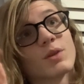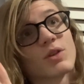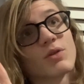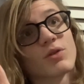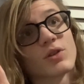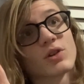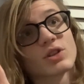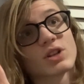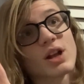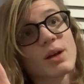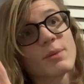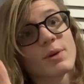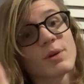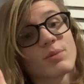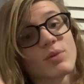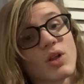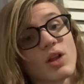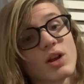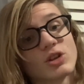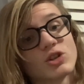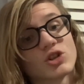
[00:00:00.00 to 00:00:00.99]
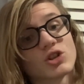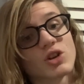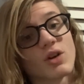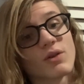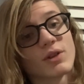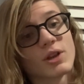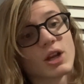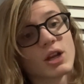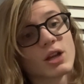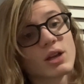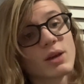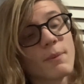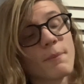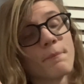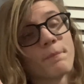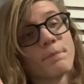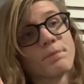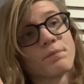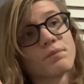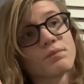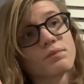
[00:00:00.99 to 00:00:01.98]
first time I played Shovel Knight,
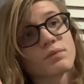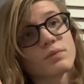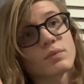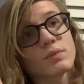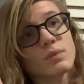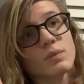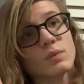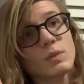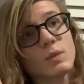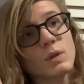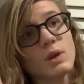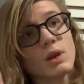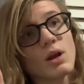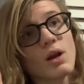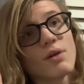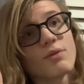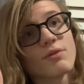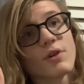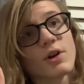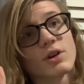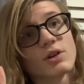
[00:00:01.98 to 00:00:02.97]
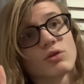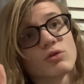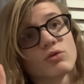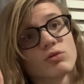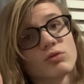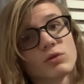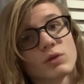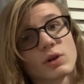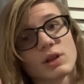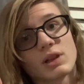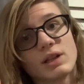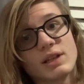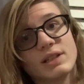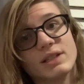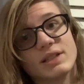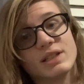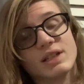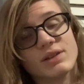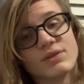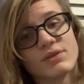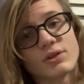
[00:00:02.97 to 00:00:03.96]
I found it really
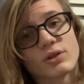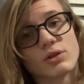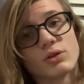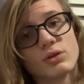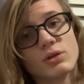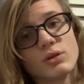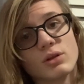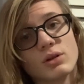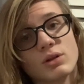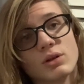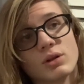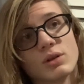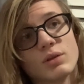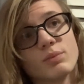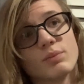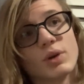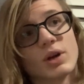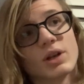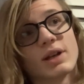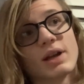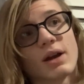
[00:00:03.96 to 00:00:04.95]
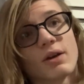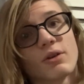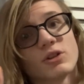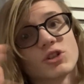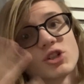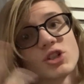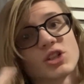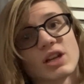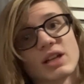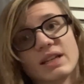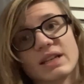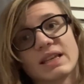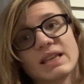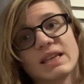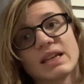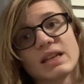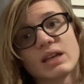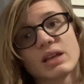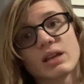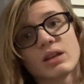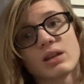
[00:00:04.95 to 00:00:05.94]
difficult, but now I just kind of get
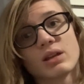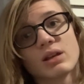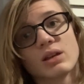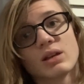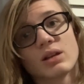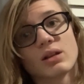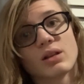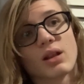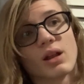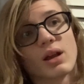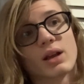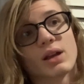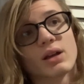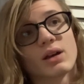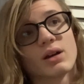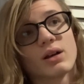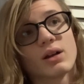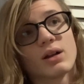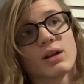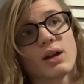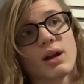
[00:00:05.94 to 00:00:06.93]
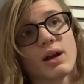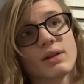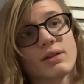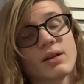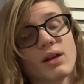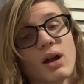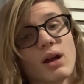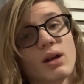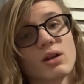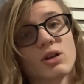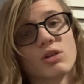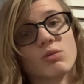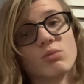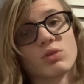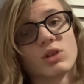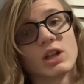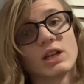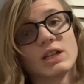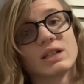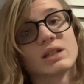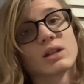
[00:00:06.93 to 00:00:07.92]
it. Like, I
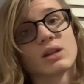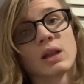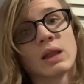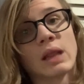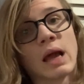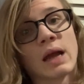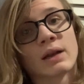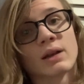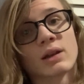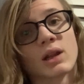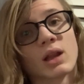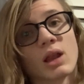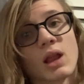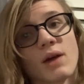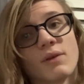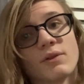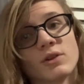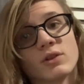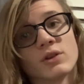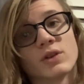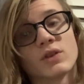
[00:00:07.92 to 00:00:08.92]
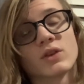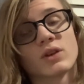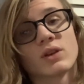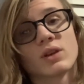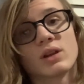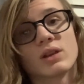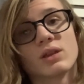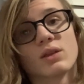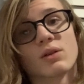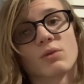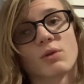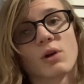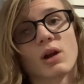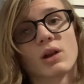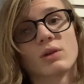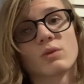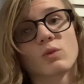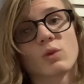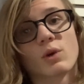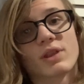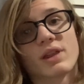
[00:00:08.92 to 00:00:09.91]
completed a lot of the levels in the
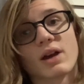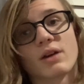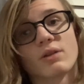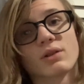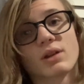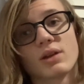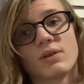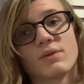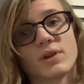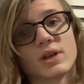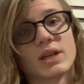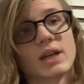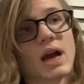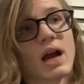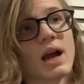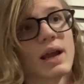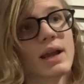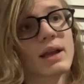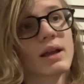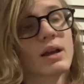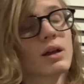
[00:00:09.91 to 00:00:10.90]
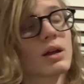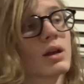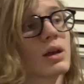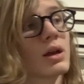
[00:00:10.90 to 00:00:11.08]
run without even dying,